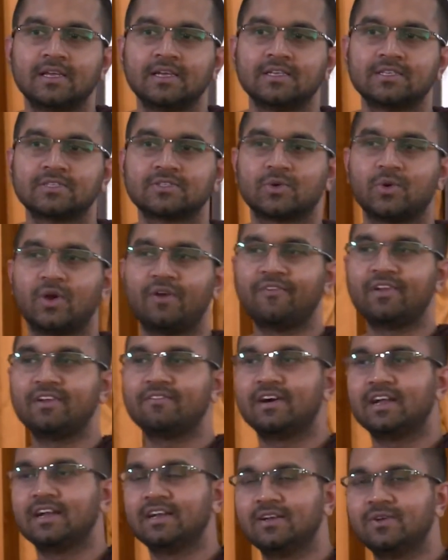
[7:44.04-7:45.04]
So
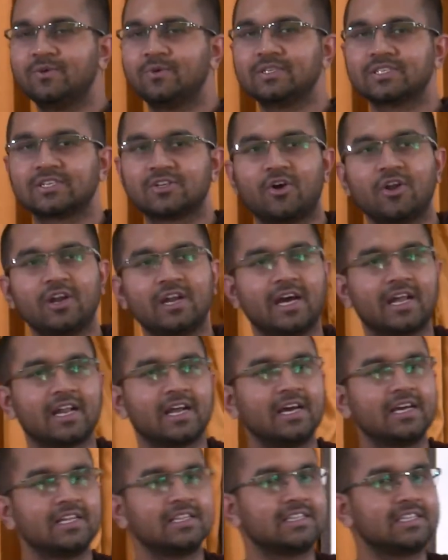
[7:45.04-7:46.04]
everyone who is a
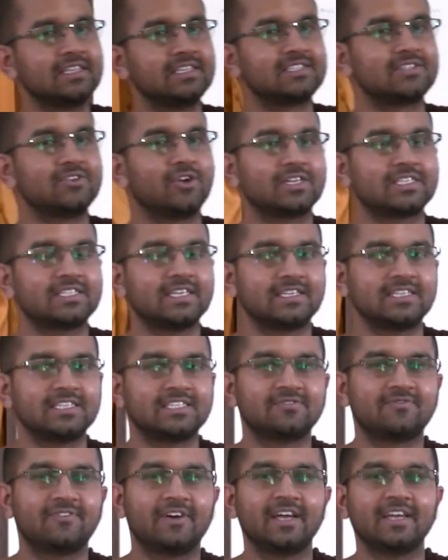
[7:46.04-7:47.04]
non-arahant is not
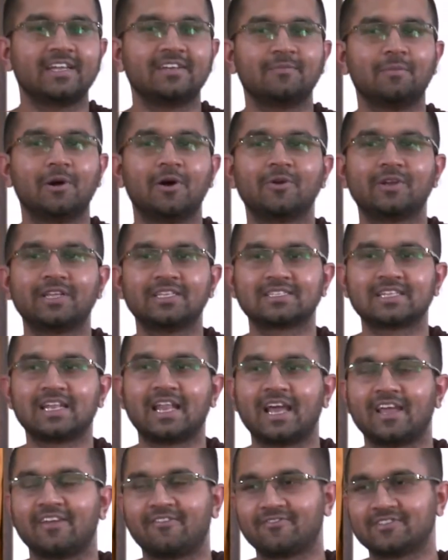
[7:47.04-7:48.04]
satisfied about his
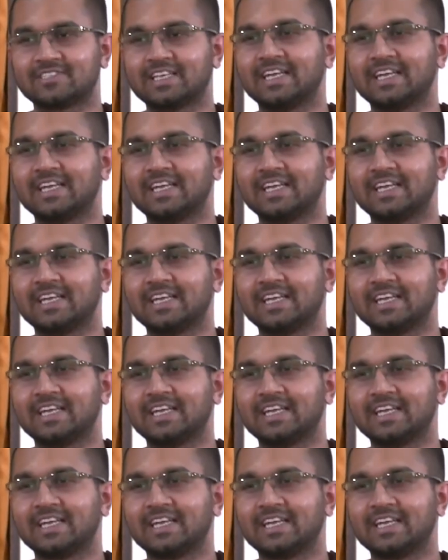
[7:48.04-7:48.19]
life.